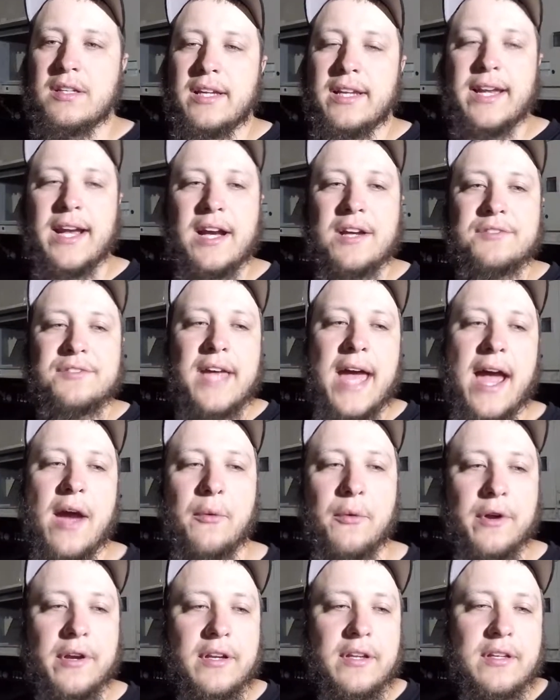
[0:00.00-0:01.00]
There's that
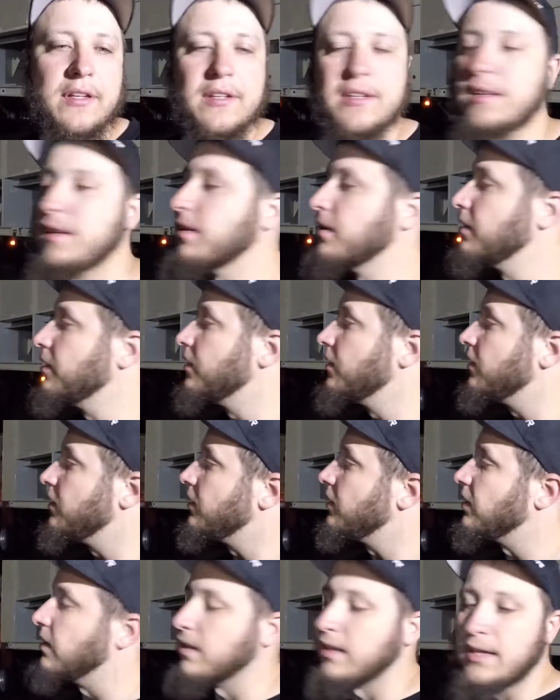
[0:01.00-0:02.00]
one.
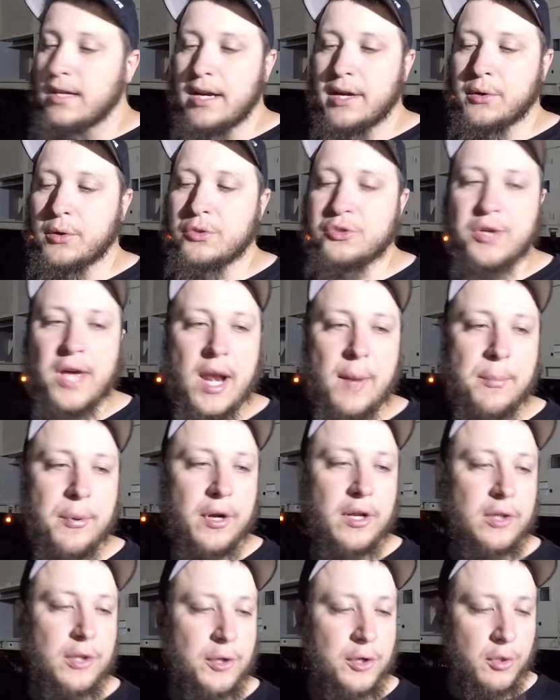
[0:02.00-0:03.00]
I'm going to try to
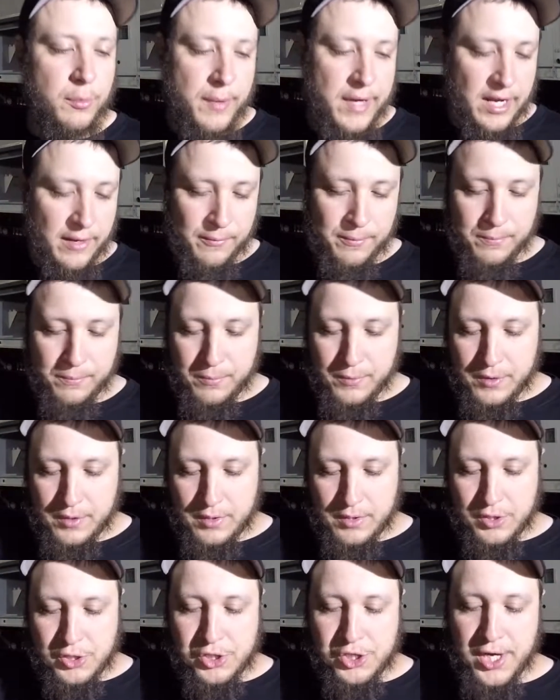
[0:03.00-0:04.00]
put a little bit of
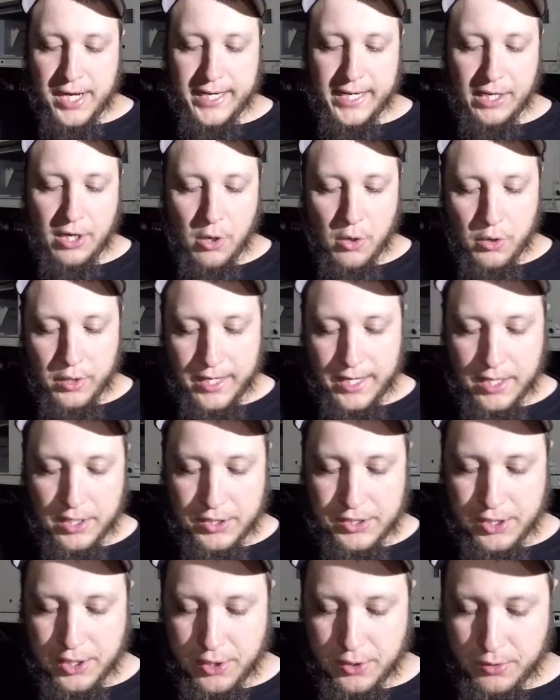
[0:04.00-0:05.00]
chicken on here
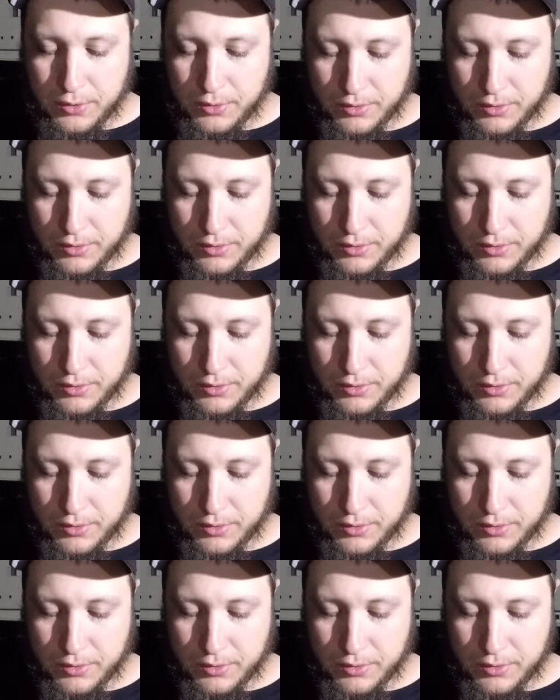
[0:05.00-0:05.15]
too.